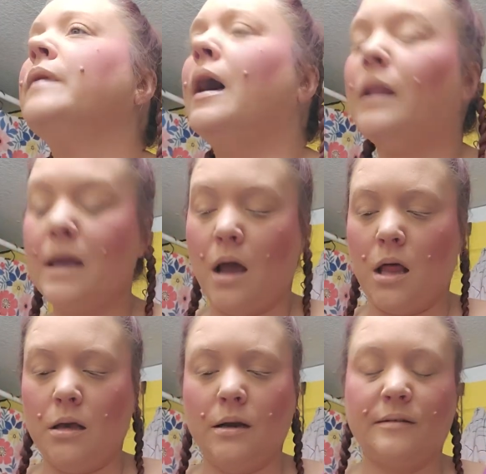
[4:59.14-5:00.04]
LA
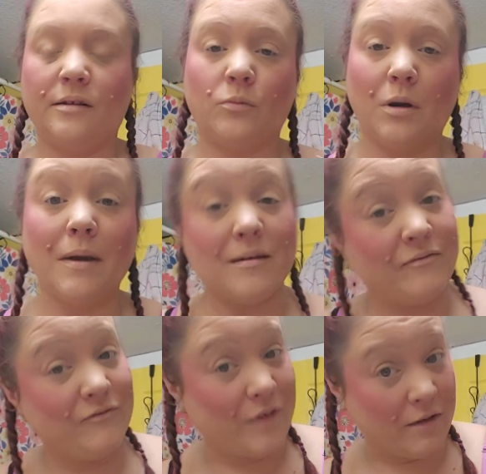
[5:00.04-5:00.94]
Colors is one of my
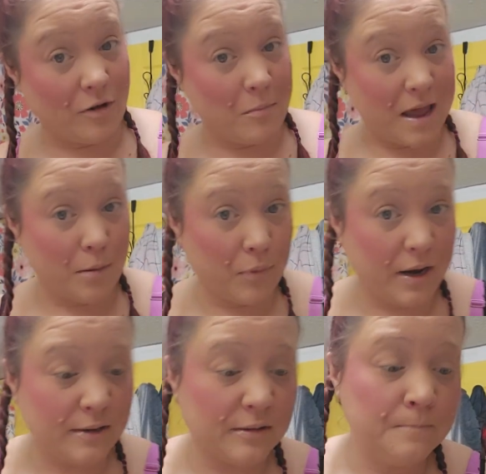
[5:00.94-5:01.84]
favorite makeup
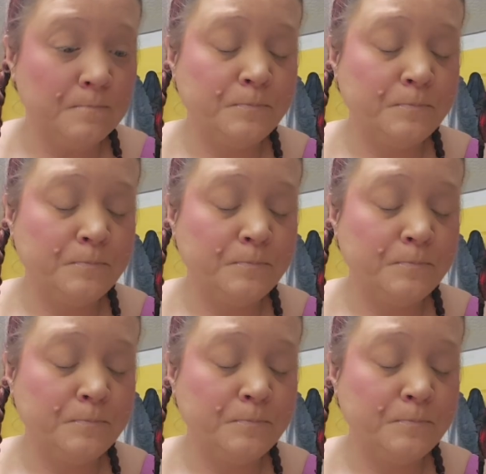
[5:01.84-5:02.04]
brands.